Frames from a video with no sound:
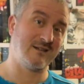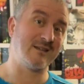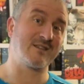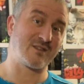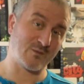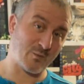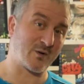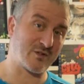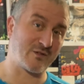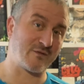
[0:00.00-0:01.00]
it's the
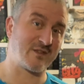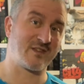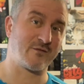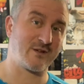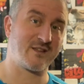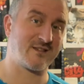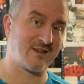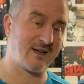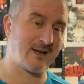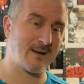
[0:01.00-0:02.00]
worst of the series.
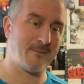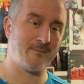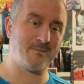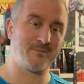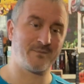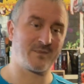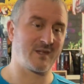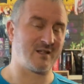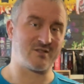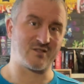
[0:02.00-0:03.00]

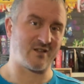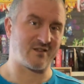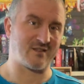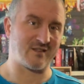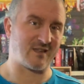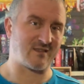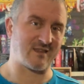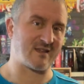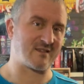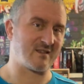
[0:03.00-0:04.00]
It just did
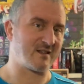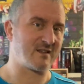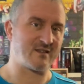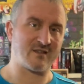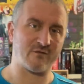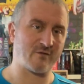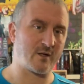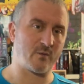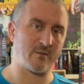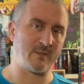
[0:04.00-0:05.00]
things that didn't sit
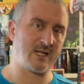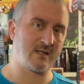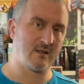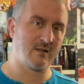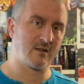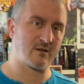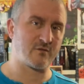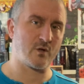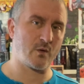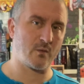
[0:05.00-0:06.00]
right with me
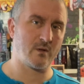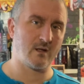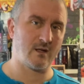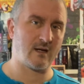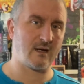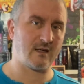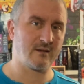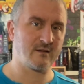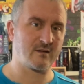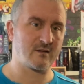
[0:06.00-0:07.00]
throughout,
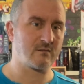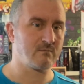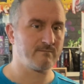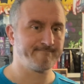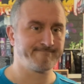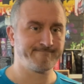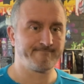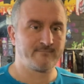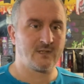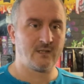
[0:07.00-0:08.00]
and
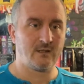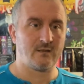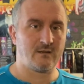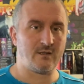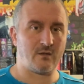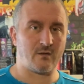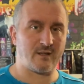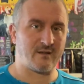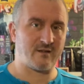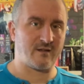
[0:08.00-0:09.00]
you know,
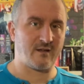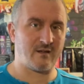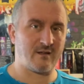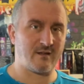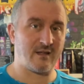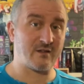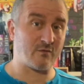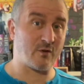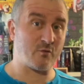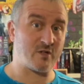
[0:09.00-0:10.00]
that's a
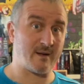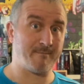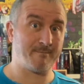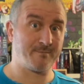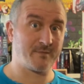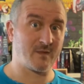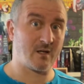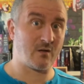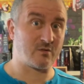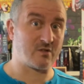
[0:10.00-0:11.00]
real shame.
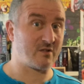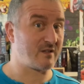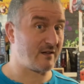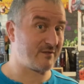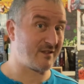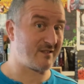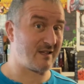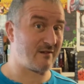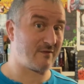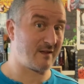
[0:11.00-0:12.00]
I'll just have to
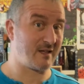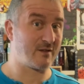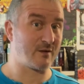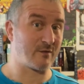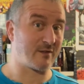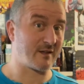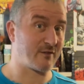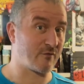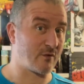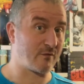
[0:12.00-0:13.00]
see if they turn things
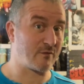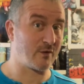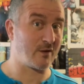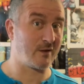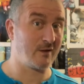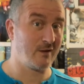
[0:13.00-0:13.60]
around for the